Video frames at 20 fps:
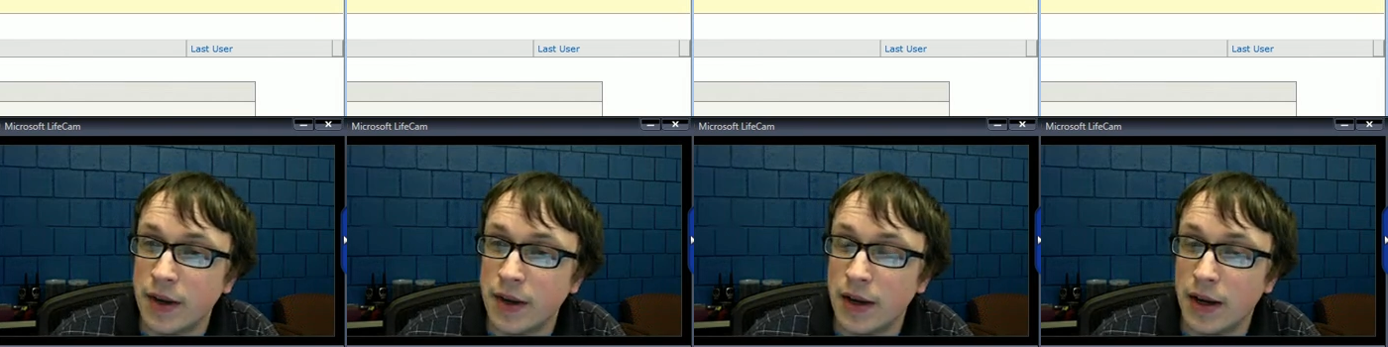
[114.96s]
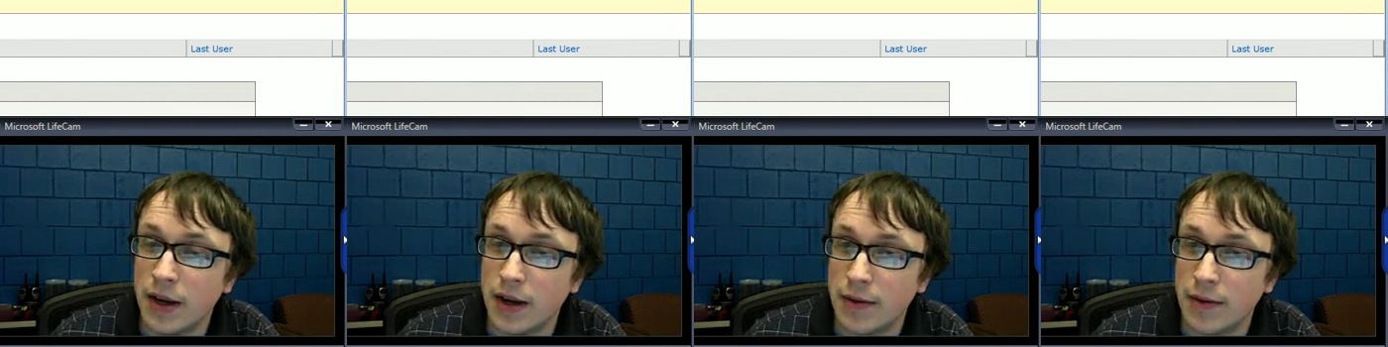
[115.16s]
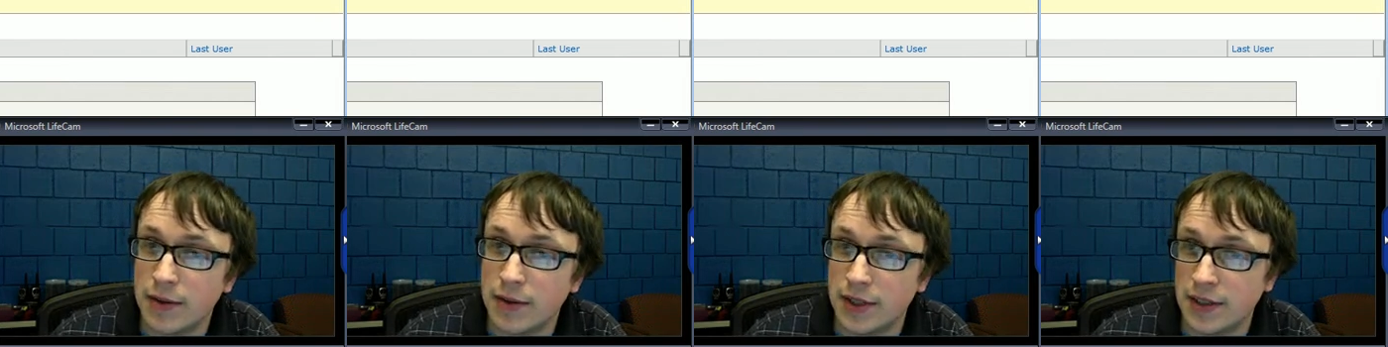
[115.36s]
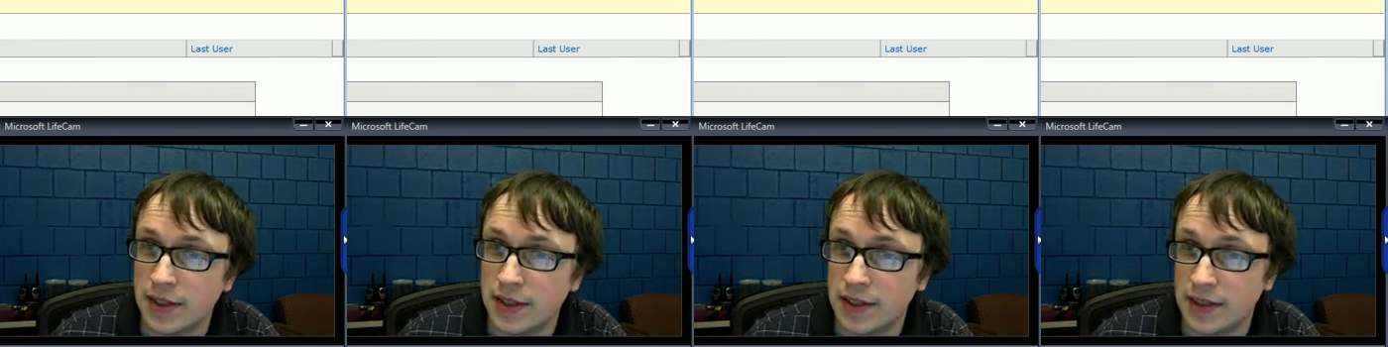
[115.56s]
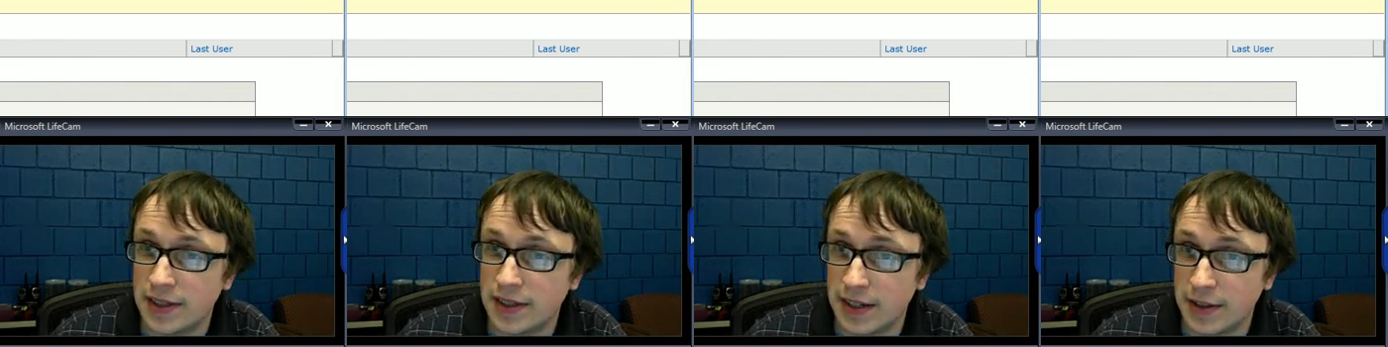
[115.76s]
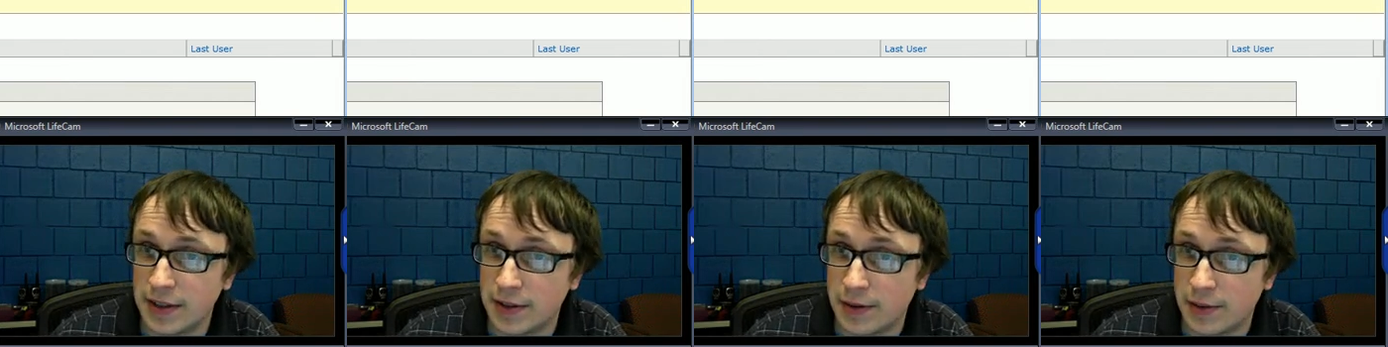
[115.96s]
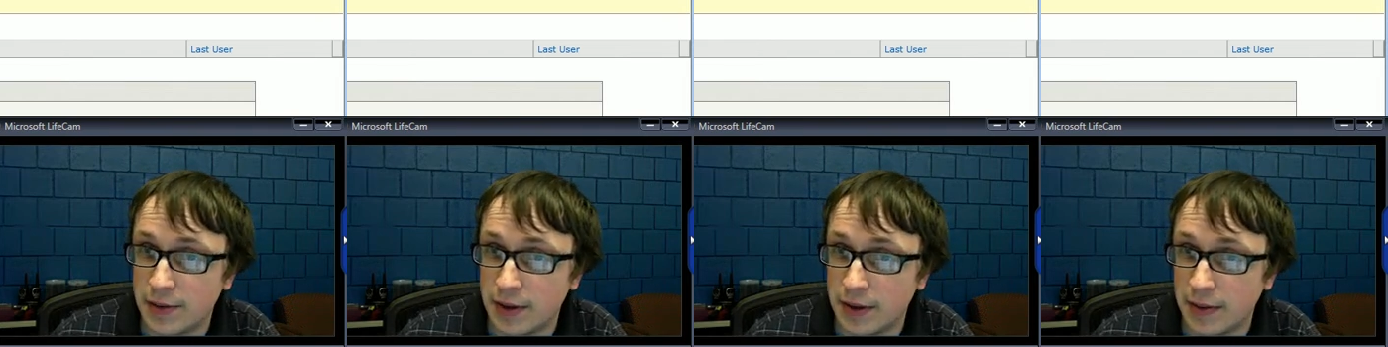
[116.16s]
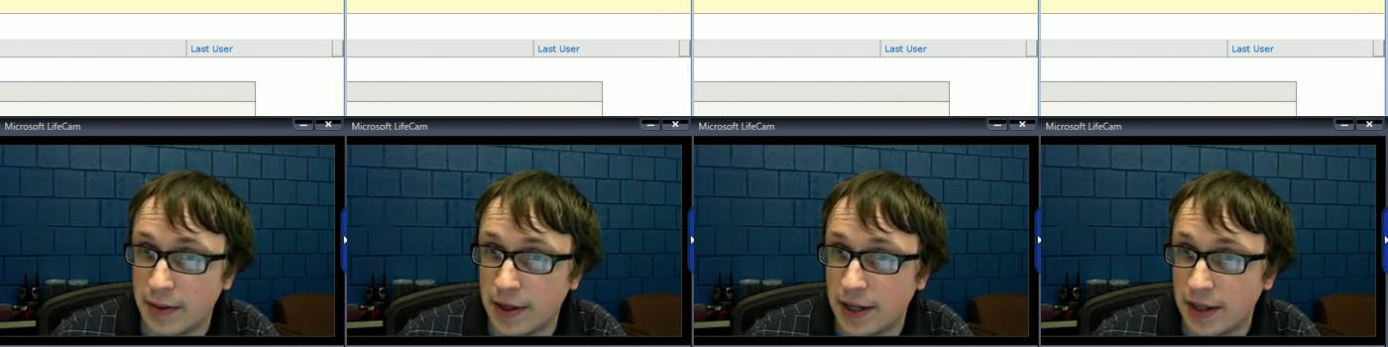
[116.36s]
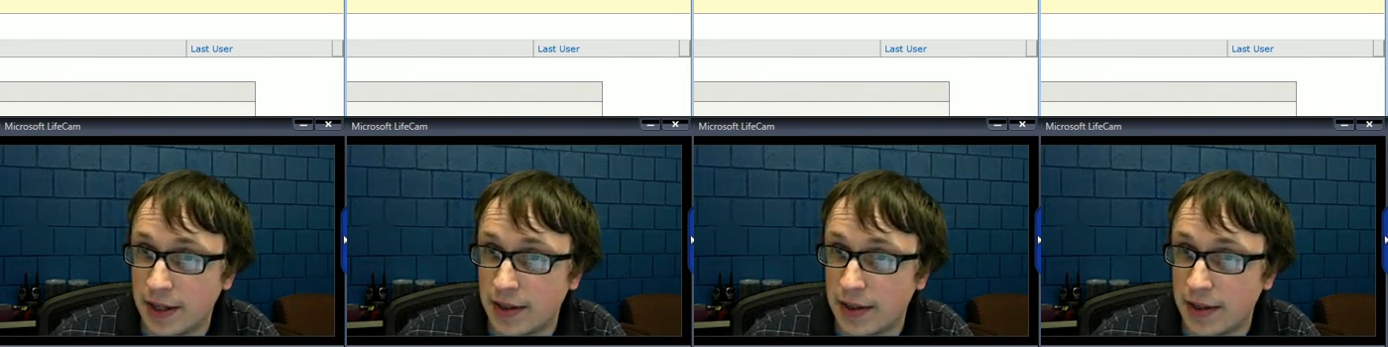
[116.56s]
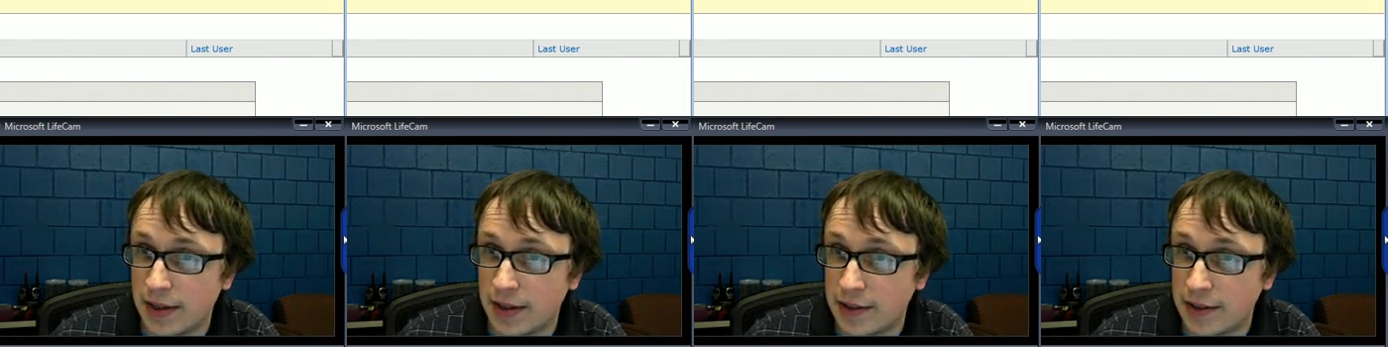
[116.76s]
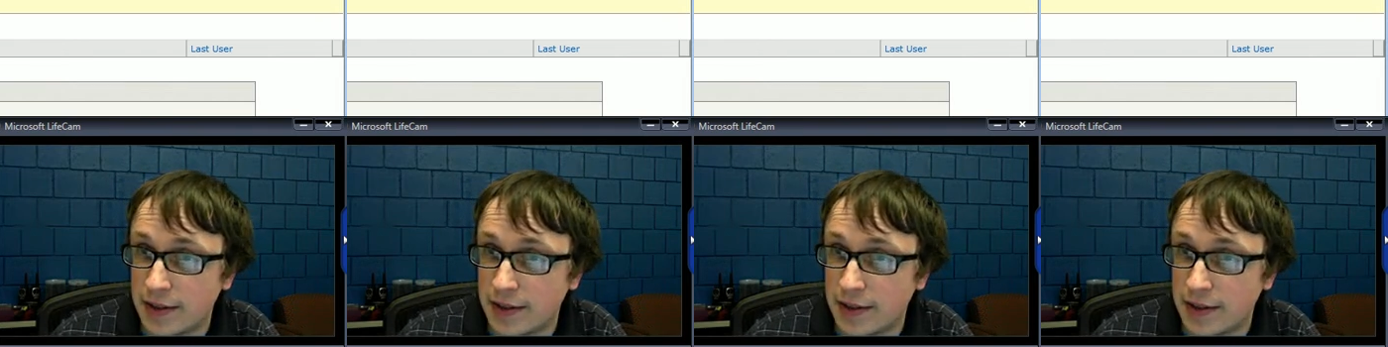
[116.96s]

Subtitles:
And we're just going to say, don't worry about anything here,